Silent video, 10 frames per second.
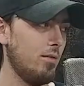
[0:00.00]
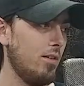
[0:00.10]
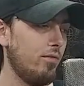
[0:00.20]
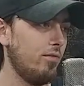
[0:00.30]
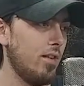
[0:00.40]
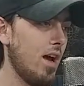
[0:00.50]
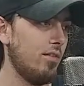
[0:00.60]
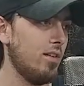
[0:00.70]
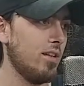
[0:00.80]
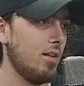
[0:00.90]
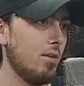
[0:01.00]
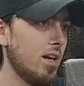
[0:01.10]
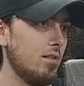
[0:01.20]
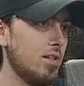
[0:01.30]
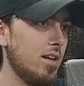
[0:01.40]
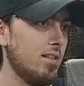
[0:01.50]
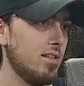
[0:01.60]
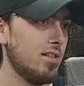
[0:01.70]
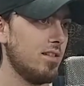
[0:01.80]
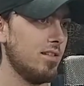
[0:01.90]
if you have a regular SATA
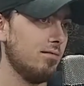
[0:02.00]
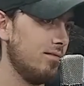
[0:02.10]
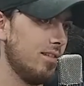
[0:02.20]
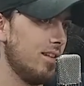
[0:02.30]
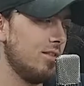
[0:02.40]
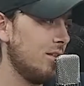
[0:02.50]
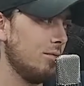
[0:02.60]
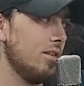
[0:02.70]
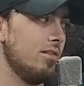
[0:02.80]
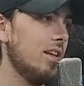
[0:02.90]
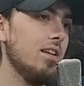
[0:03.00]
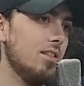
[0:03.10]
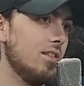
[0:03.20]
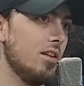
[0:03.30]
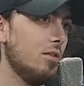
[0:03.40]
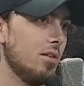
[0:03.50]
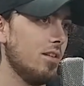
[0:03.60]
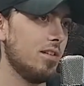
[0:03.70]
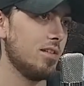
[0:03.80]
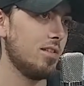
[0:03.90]
SSD, there's no real need to go to
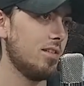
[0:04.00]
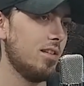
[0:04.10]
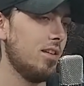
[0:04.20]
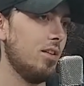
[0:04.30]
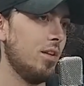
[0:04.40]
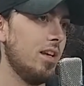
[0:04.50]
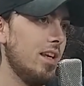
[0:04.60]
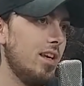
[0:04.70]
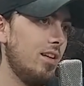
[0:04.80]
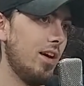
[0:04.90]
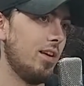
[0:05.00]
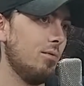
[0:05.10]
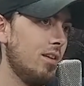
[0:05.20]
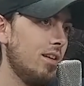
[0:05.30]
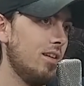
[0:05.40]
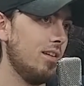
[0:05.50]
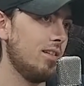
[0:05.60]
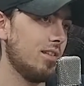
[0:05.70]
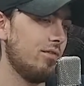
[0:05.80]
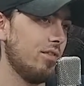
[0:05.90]
this. The only need that you would need
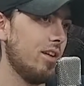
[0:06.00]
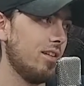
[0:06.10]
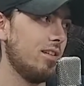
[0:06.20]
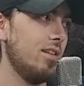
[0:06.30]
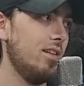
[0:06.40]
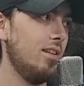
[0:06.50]
is if like